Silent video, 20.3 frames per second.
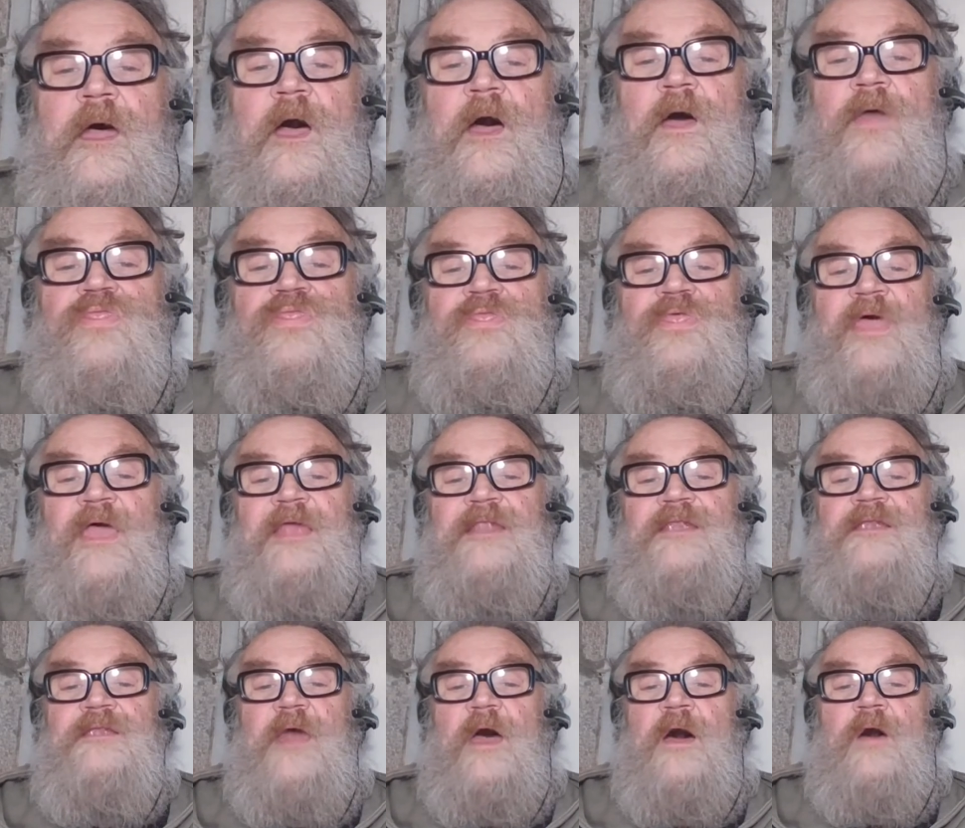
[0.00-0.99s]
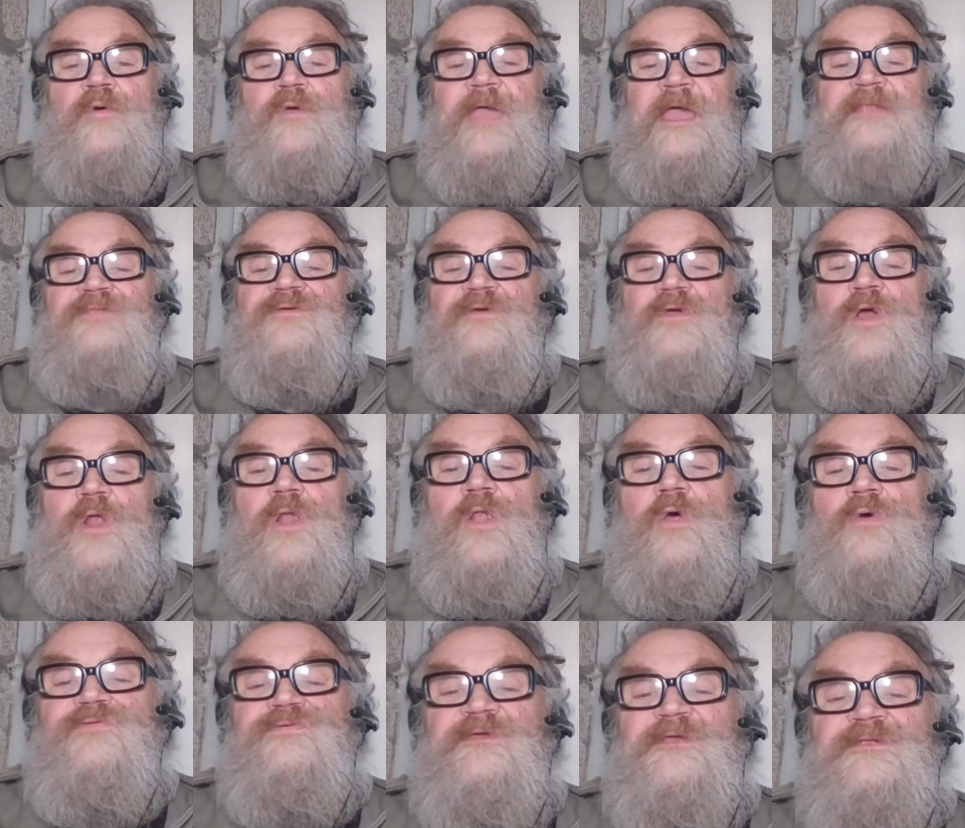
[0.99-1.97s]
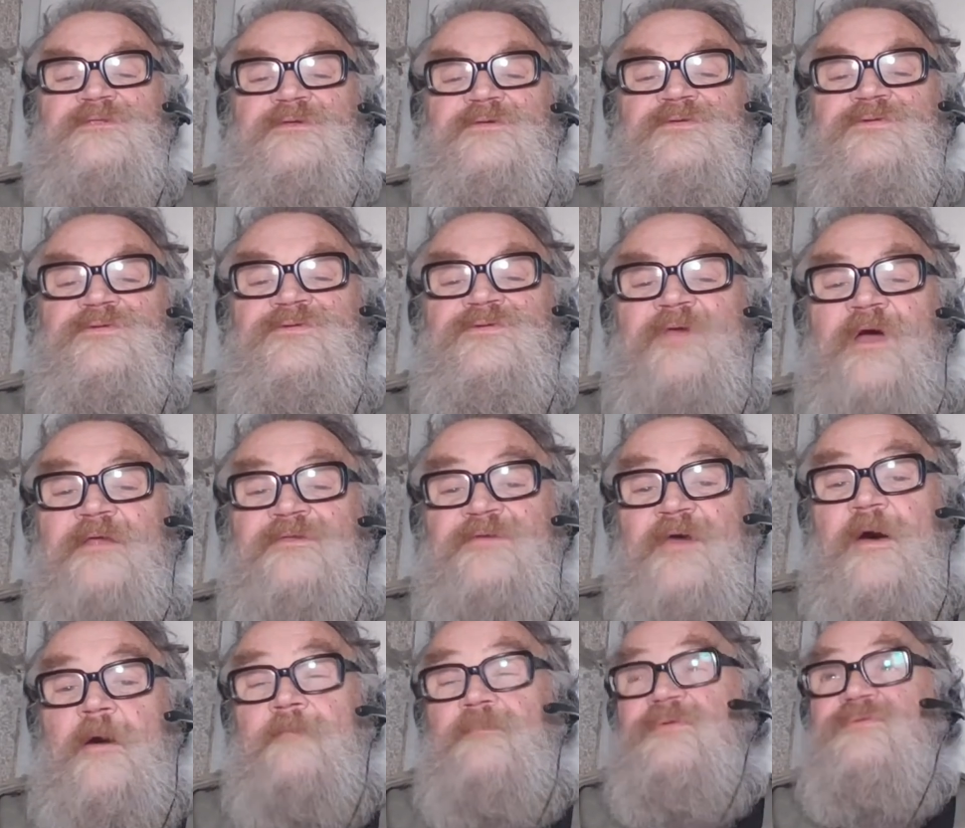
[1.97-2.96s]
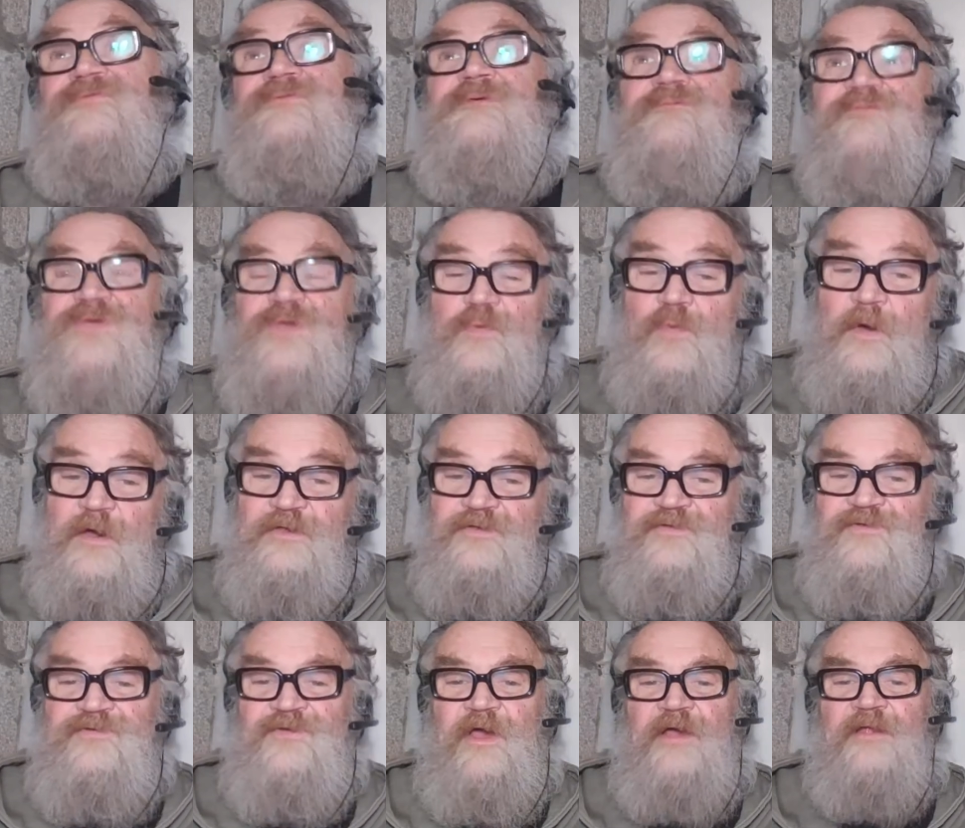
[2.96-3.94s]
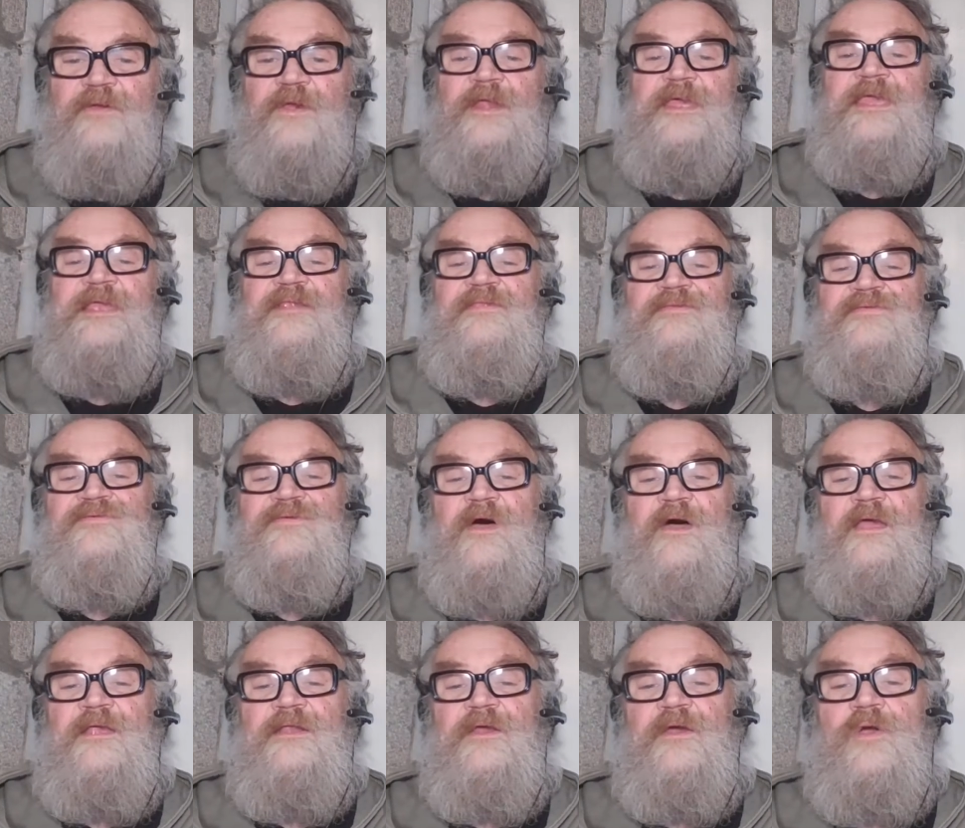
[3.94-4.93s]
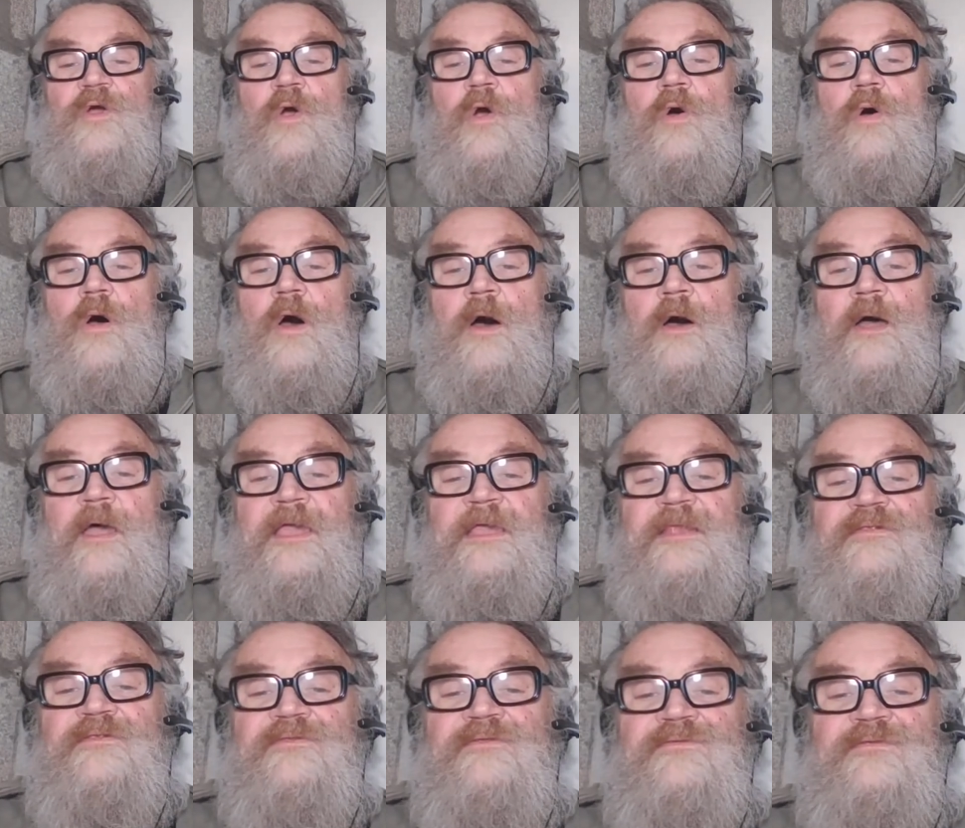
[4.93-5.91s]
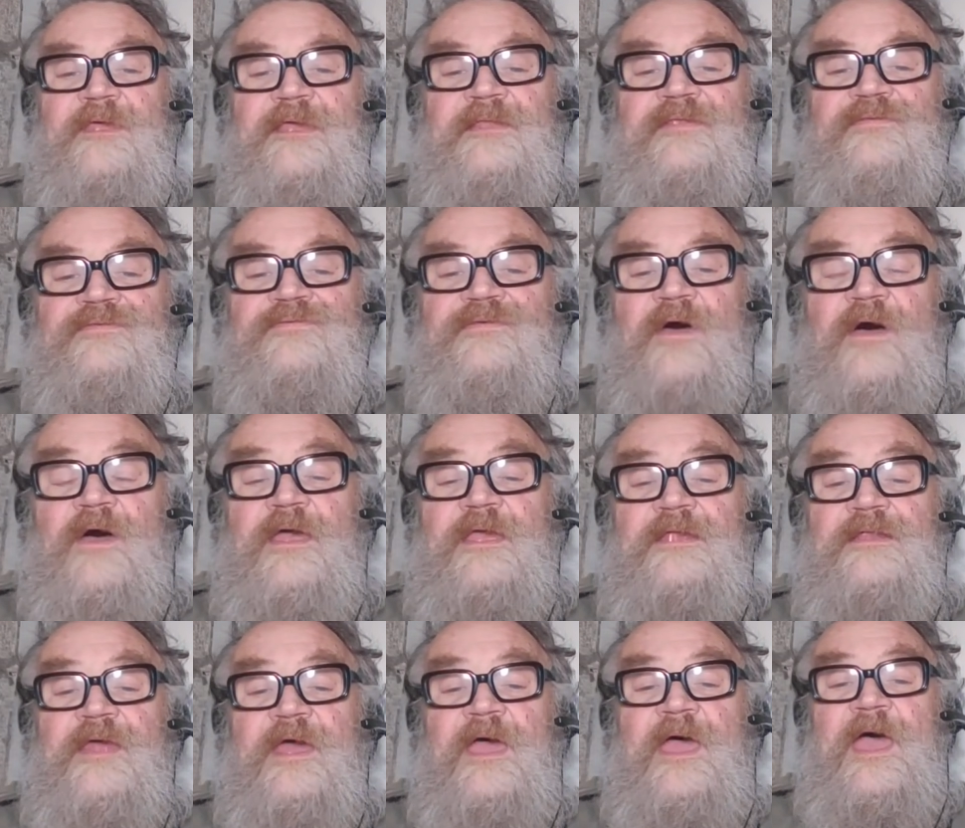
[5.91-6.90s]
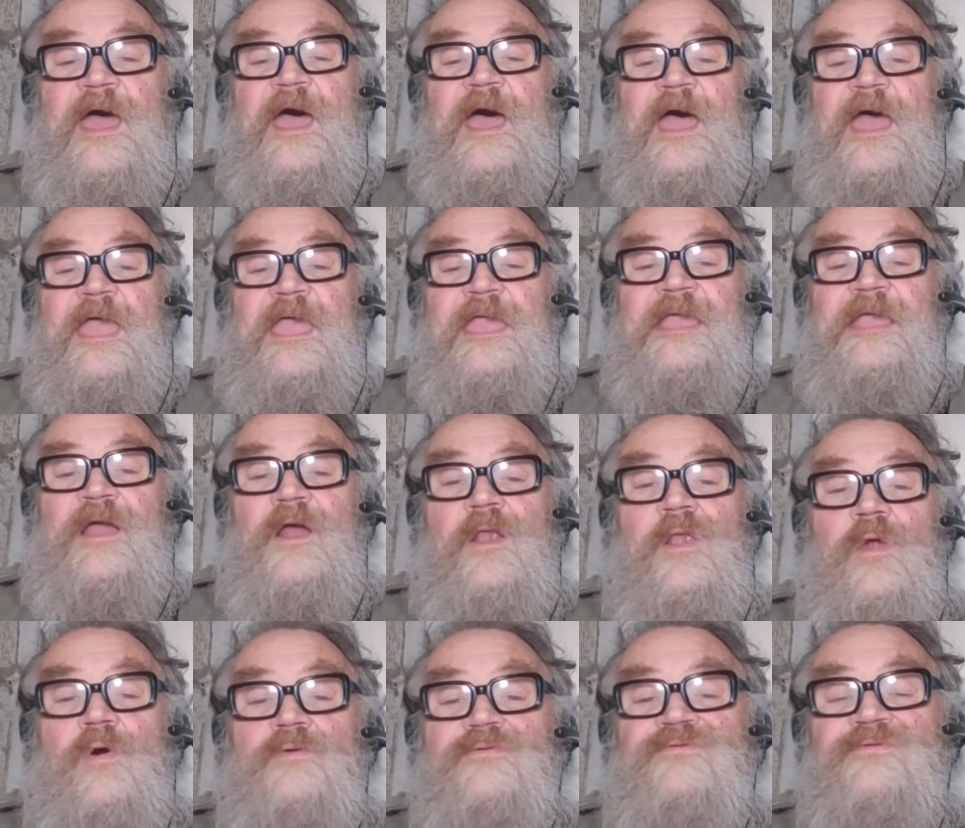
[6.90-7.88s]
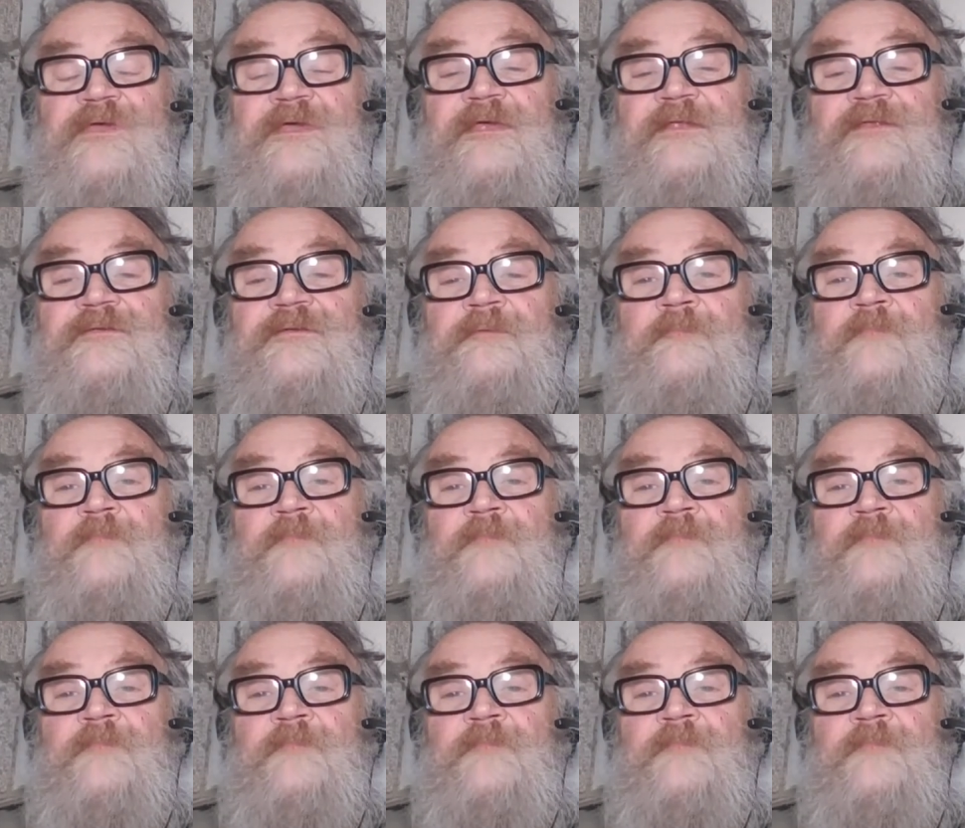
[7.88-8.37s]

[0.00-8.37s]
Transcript: then, okay, to closet, to shut up, as if you were shut inside inside a closet.